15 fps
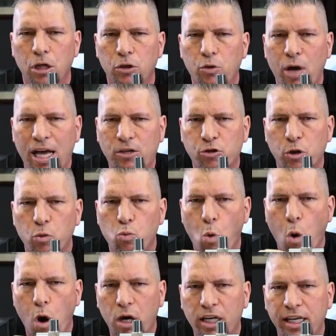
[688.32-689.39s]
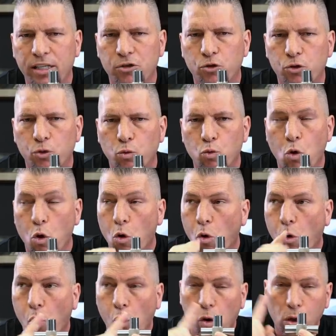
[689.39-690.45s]
to actually walk into
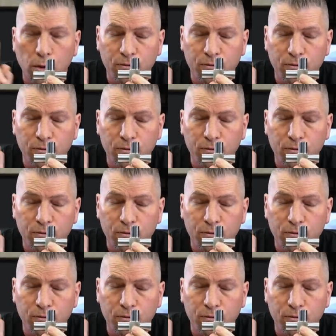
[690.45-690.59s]
all